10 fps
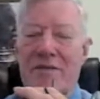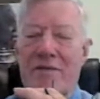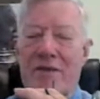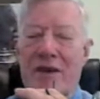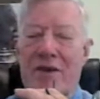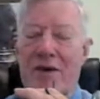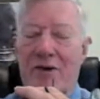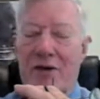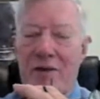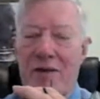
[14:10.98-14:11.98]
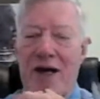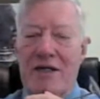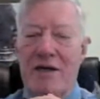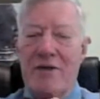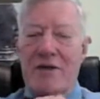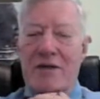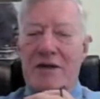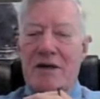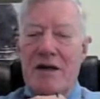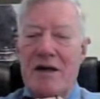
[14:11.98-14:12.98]
auditorium actually was
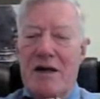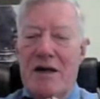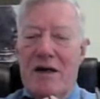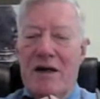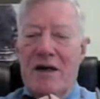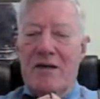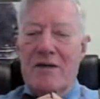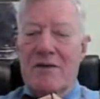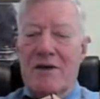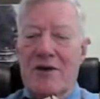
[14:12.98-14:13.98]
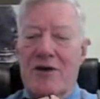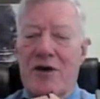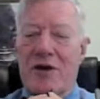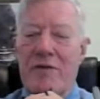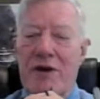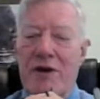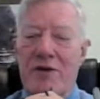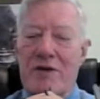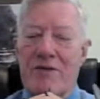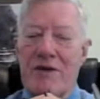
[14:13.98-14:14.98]
constructed
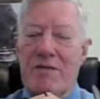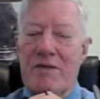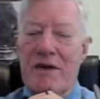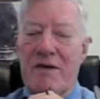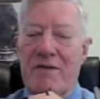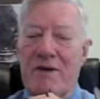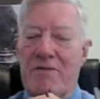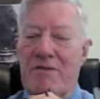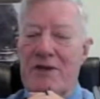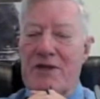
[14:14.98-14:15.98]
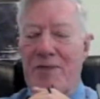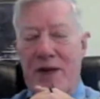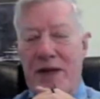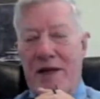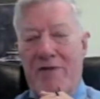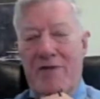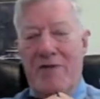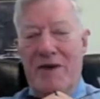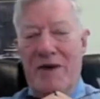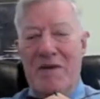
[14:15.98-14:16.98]
because of a separate gift.
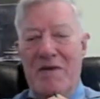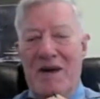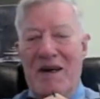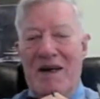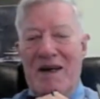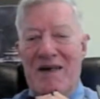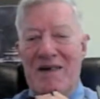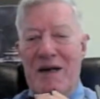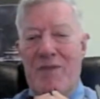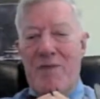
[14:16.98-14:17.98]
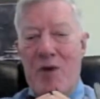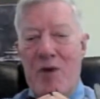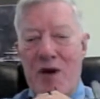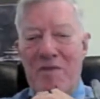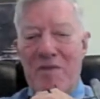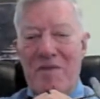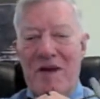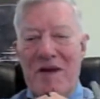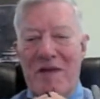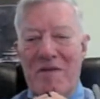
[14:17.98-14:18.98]
A separate board
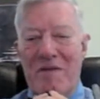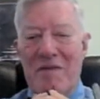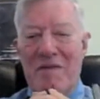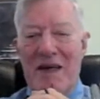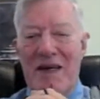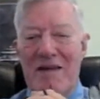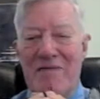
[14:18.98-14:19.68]
made a